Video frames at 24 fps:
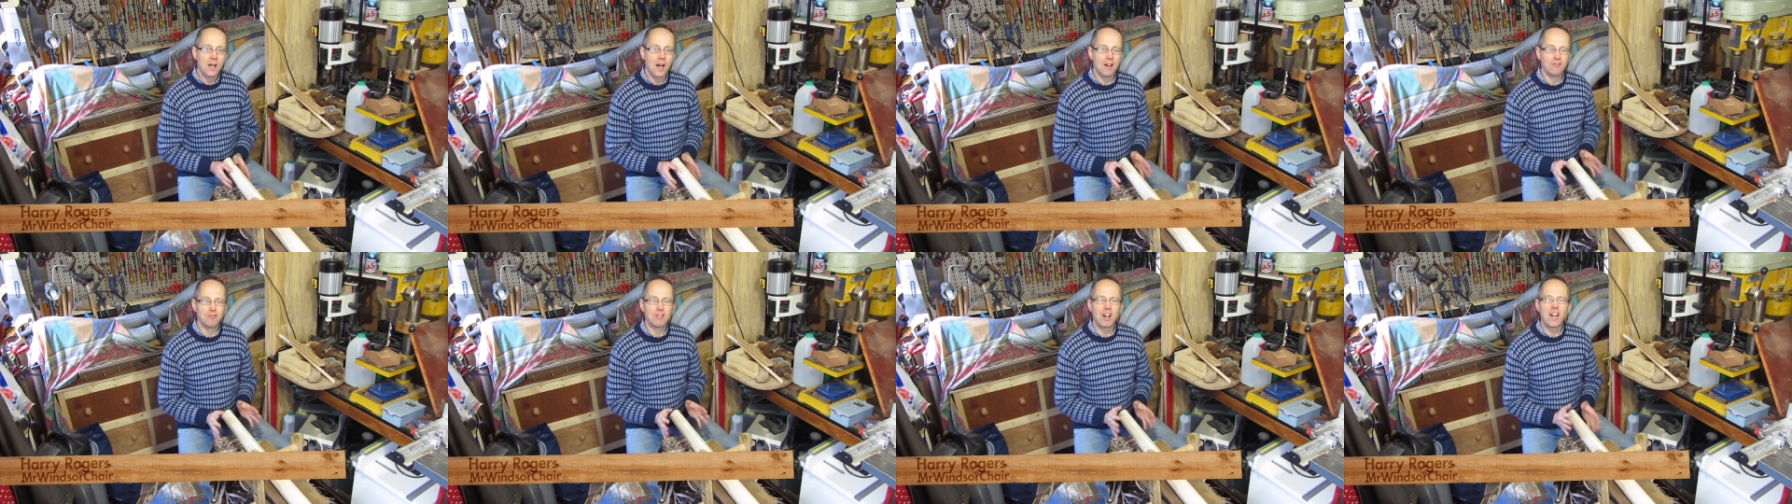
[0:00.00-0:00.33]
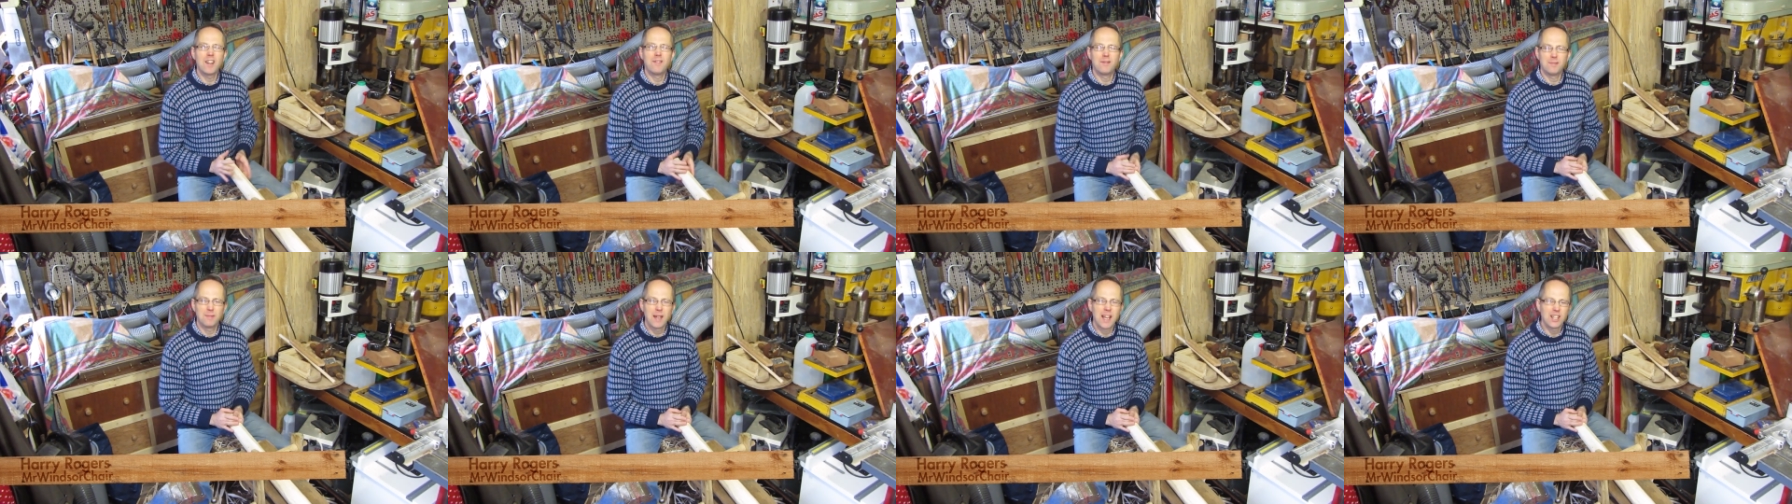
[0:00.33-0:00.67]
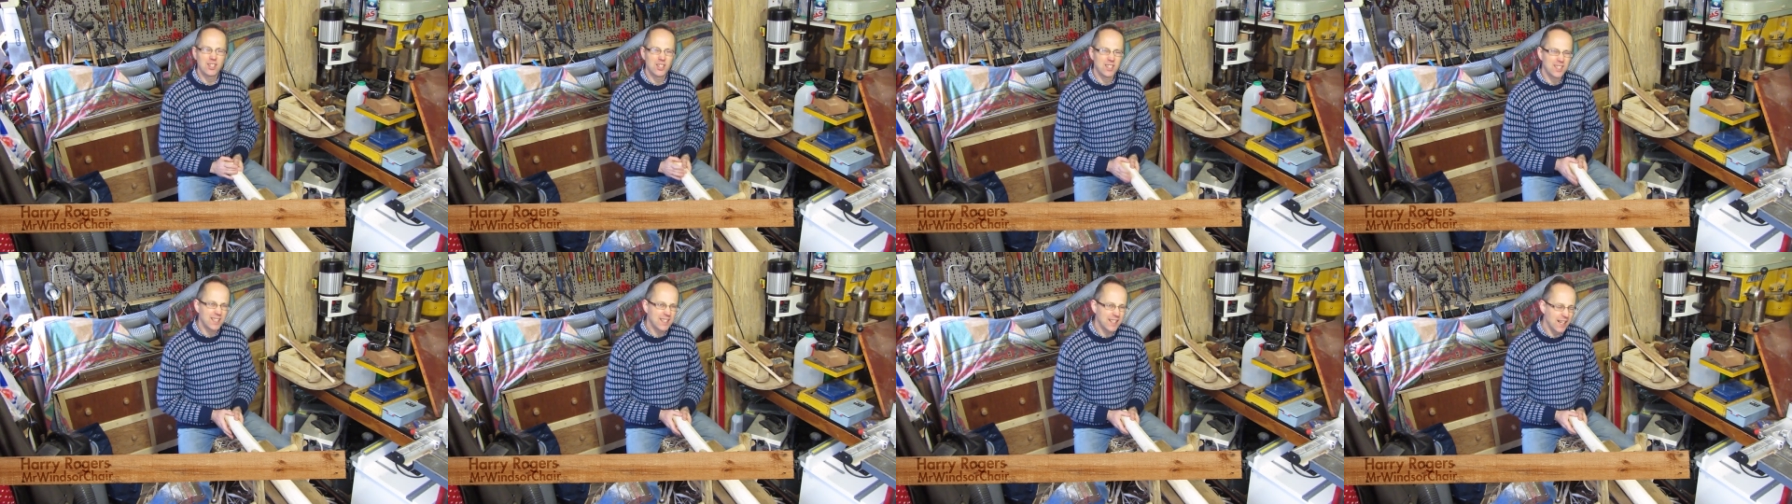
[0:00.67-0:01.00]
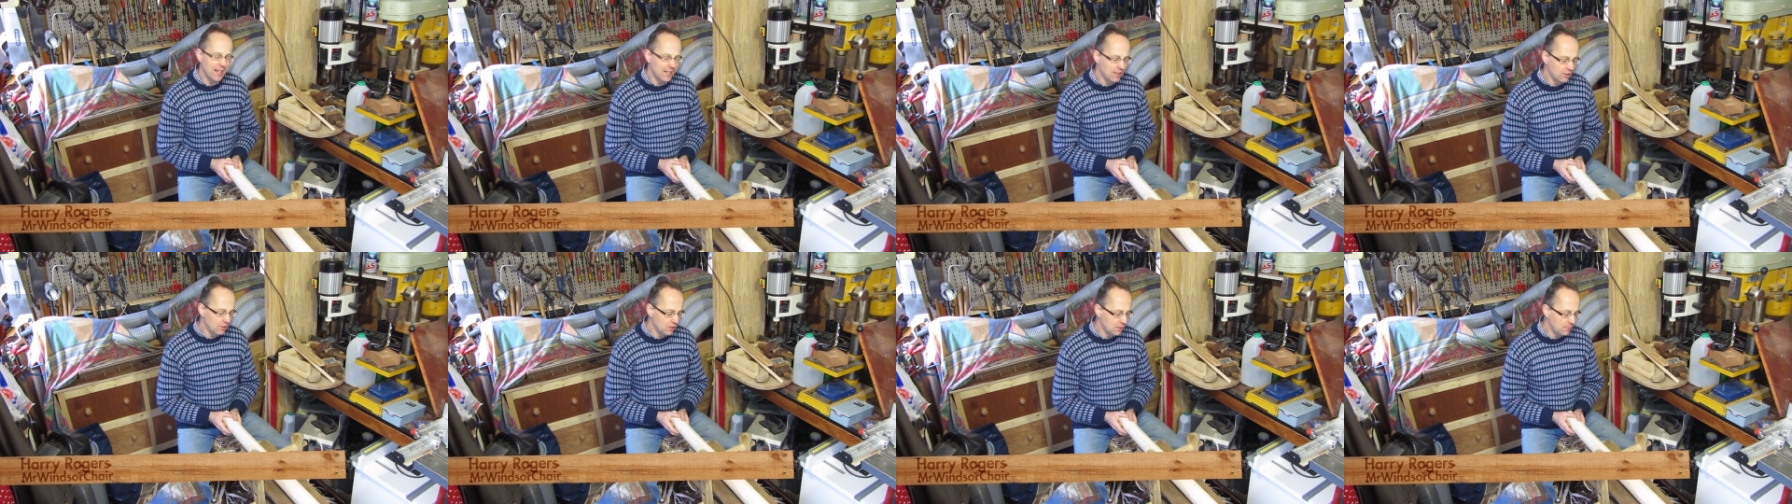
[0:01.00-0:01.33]
I've rived them actually
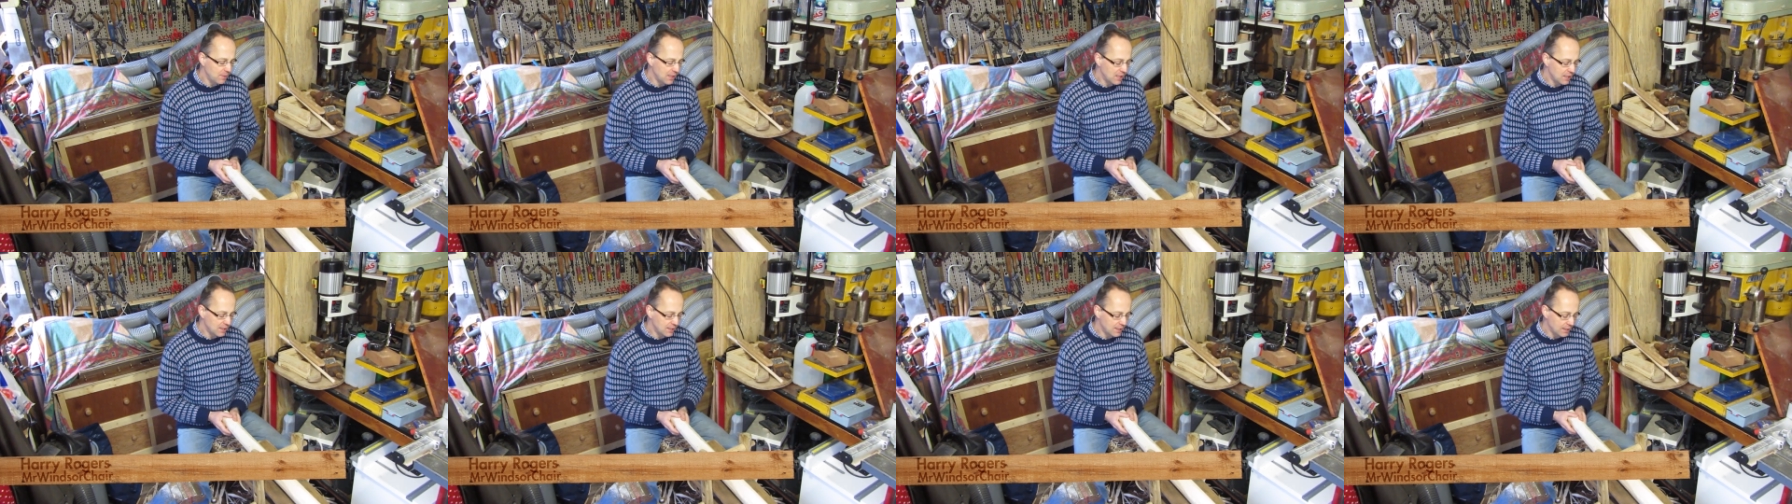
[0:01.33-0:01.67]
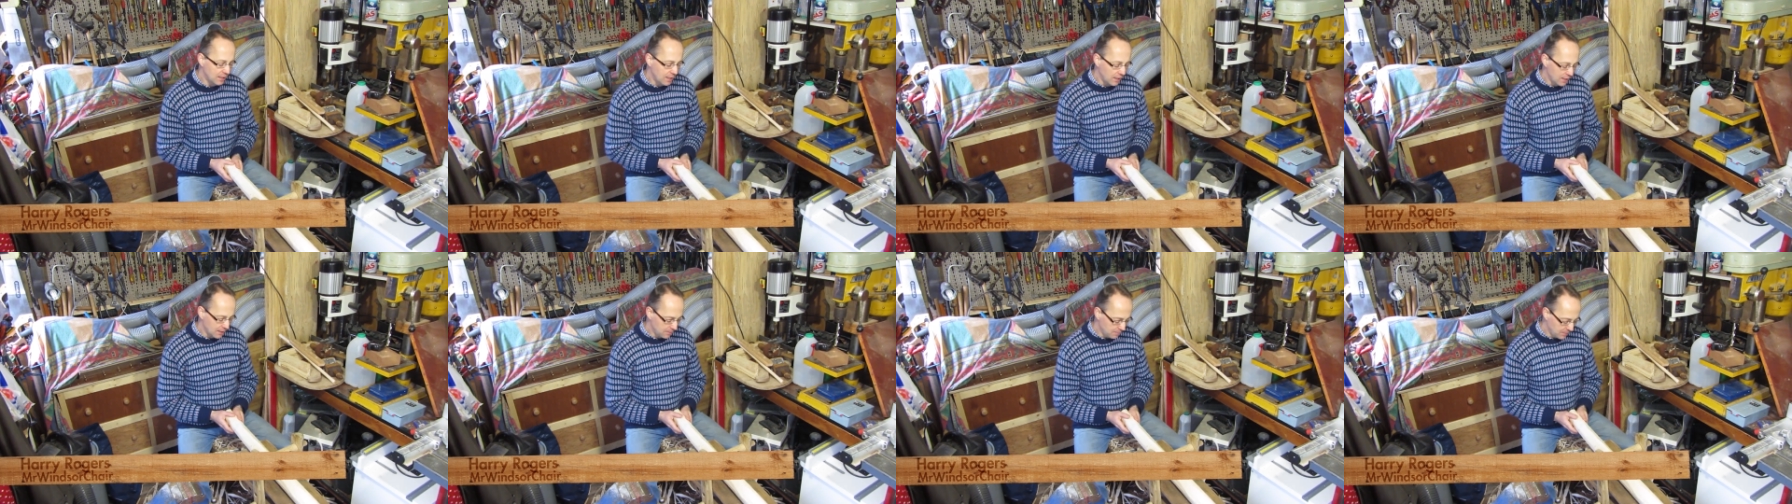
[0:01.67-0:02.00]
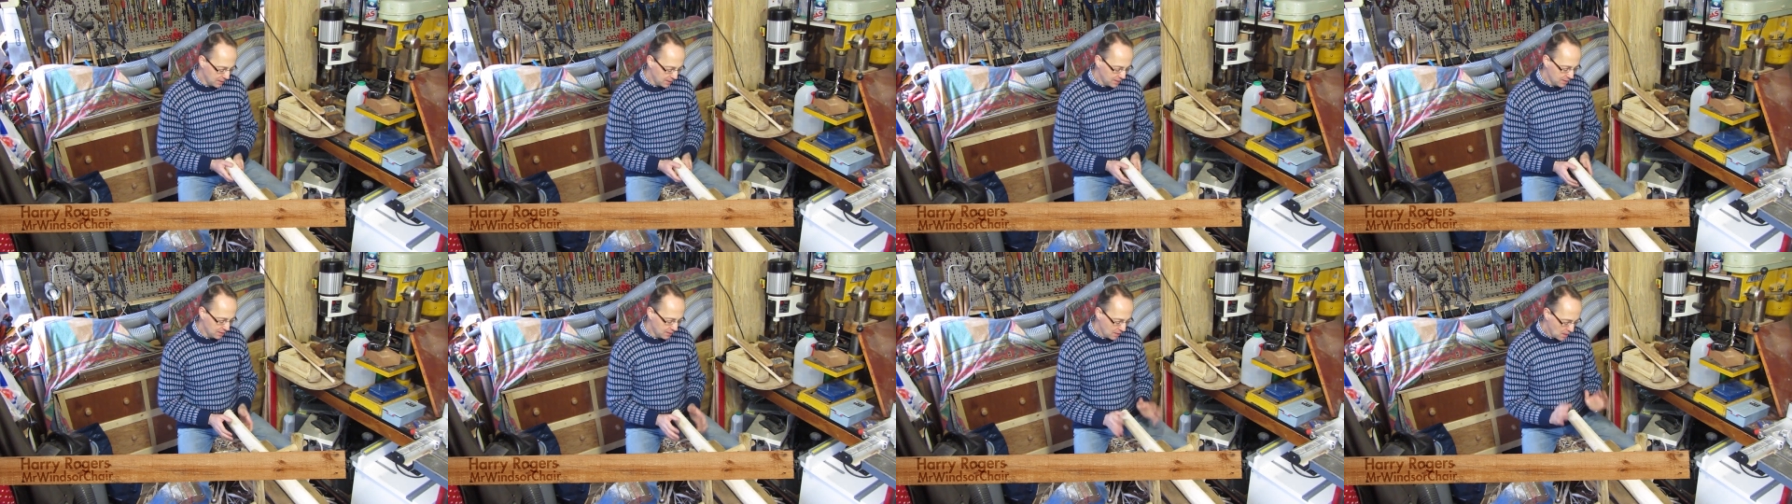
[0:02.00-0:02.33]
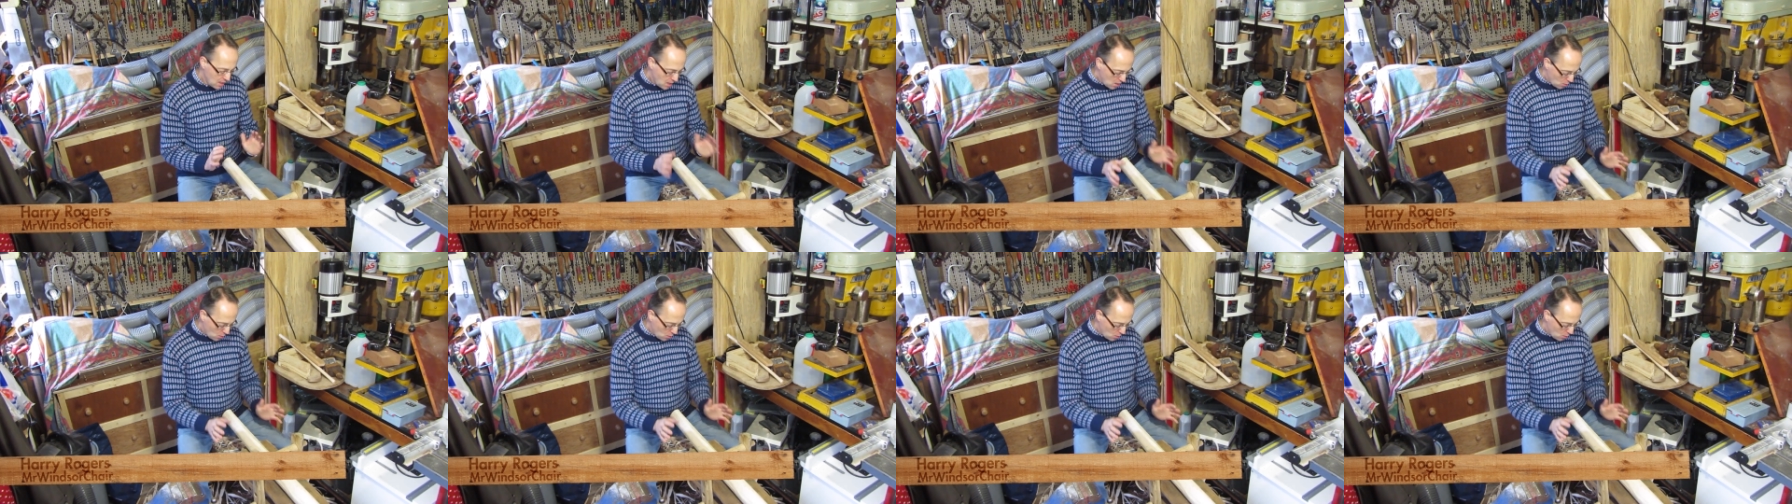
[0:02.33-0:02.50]
slightly on the bigger side, but